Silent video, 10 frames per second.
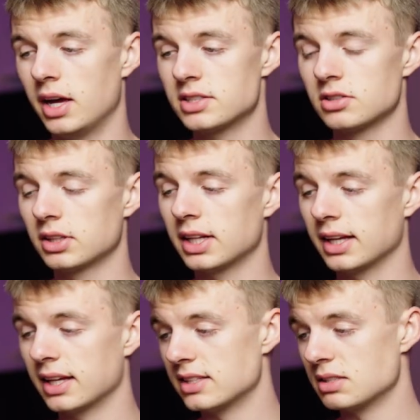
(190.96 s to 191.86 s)
it's not
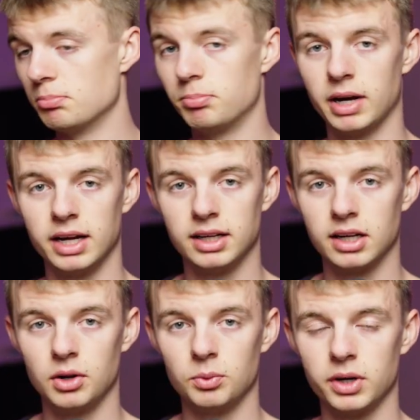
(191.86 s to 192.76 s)
like it's bad in
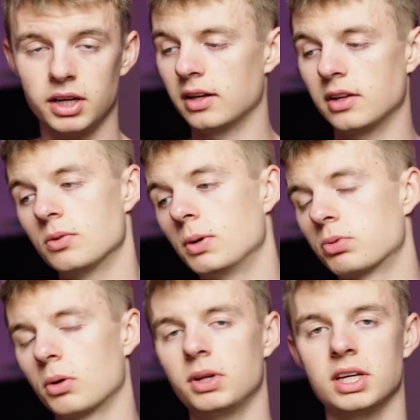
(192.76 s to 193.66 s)
any way. And you will
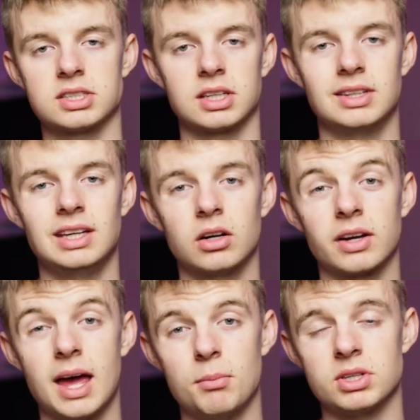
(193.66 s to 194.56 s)
probably just get
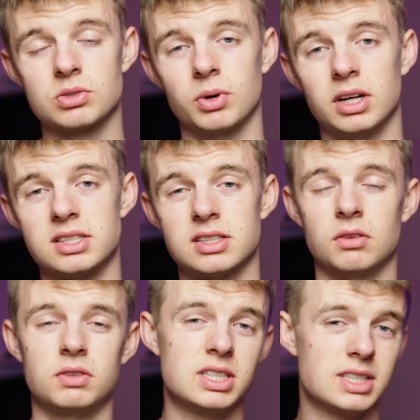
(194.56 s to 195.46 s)
D-Log M as well instead
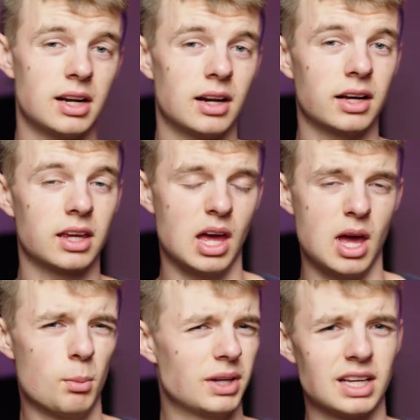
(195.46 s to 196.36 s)
of D-Cine-alike,
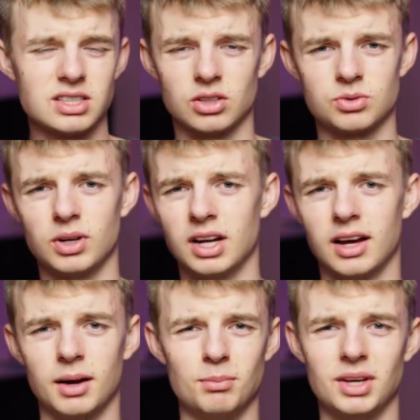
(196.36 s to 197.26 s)
but that's not really
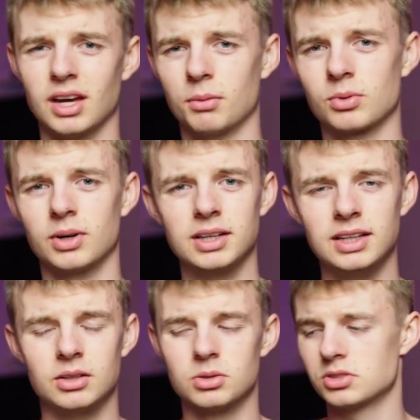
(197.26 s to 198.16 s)
a big upgrade
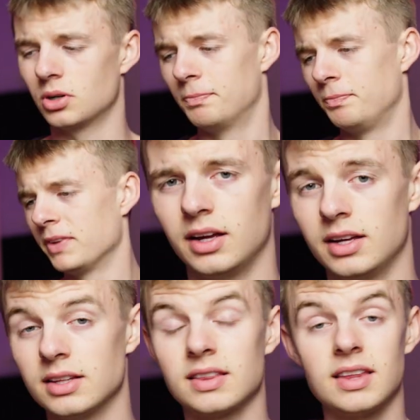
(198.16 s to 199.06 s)
either. So
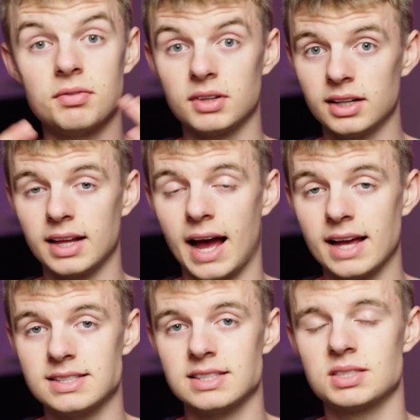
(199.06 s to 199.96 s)
it definitely
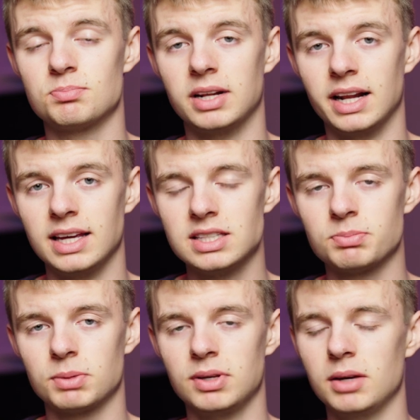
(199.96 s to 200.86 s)
has its place,
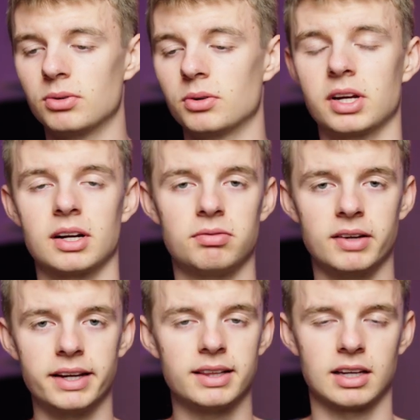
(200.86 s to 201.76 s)
but people are gonna
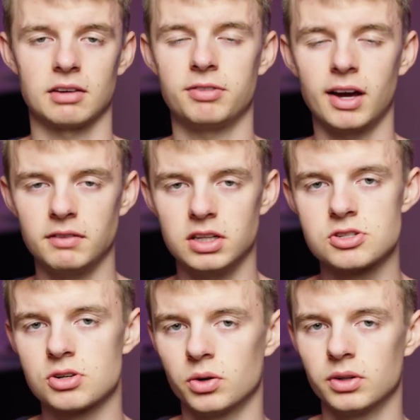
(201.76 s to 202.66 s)
fly it like a
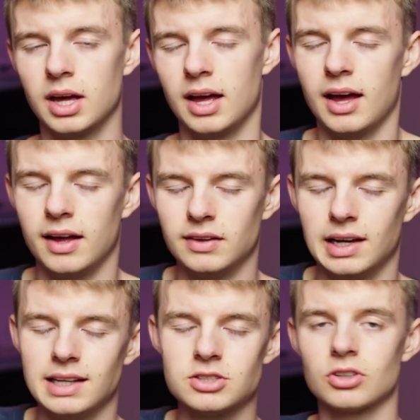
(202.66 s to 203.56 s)
5-inch drone, and
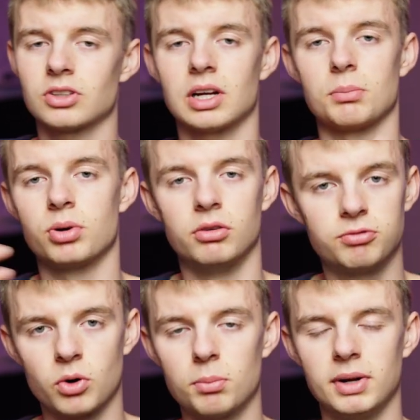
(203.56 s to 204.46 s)
it's not gonna
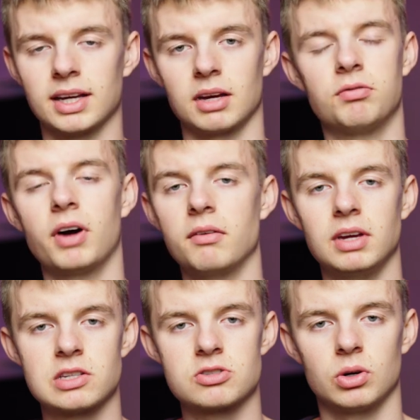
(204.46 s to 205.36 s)
perform like a
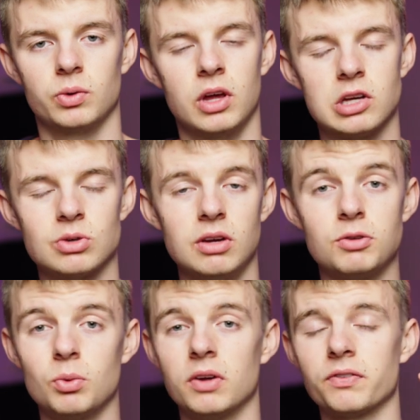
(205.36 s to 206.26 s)
5-inch drone. So if
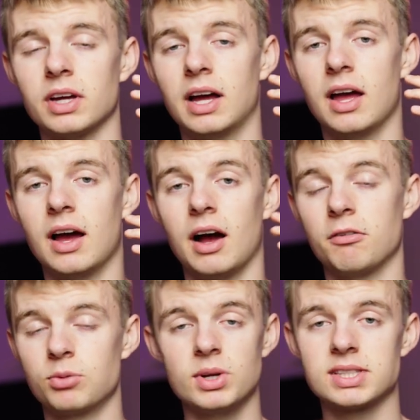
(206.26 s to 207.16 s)
you want a
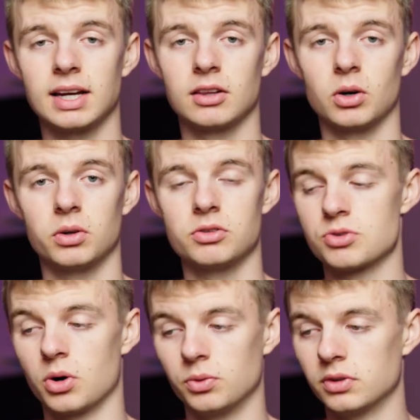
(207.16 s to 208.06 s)
freestyle
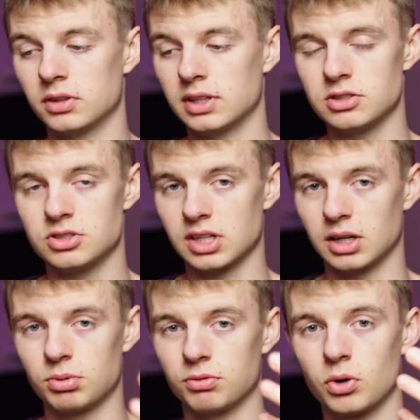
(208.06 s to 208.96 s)
drone that's
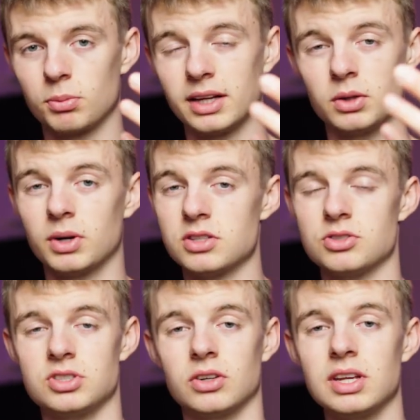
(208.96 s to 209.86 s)
gonna perform like the ones
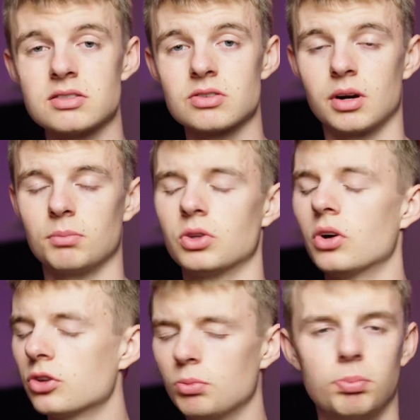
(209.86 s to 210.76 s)
you see on Instagram,
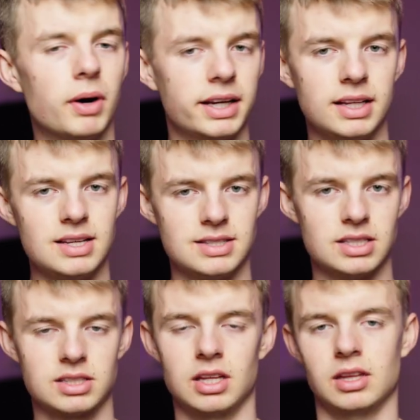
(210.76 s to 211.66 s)
don't buy this.
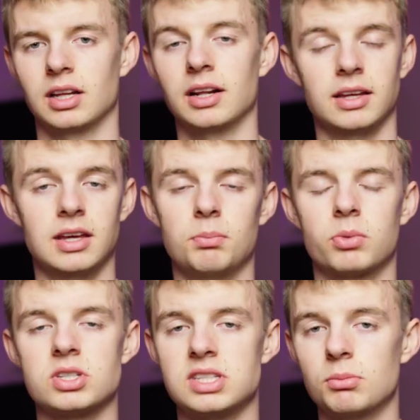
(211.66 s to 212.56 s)
Just get a like
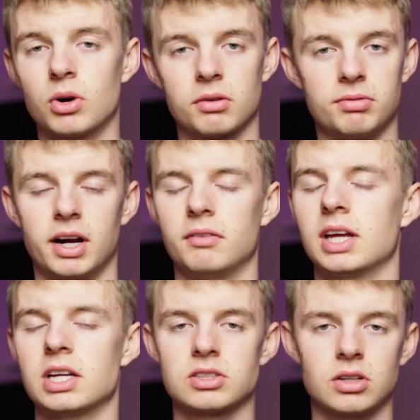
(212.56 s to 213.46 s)
Gepard C Mark V,
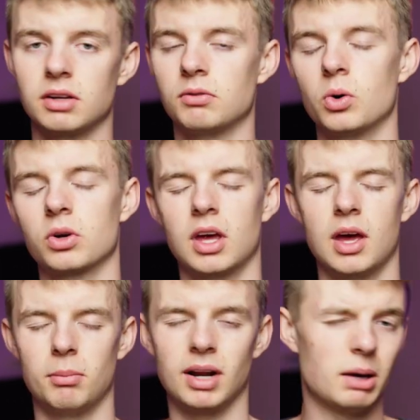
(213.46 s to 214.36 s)
Nazgul Evoke,
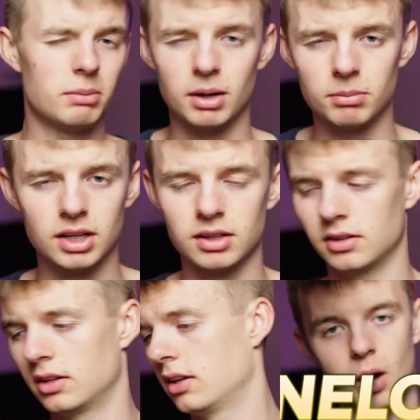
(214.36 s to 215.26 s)
blah blah blah.
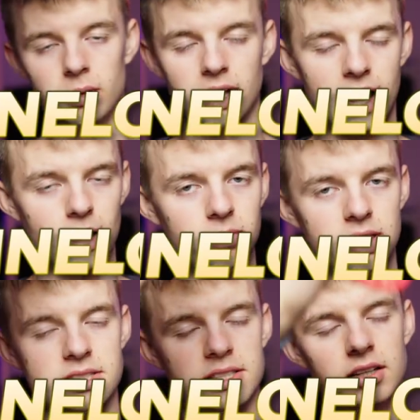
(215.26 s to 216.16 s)
I will happily still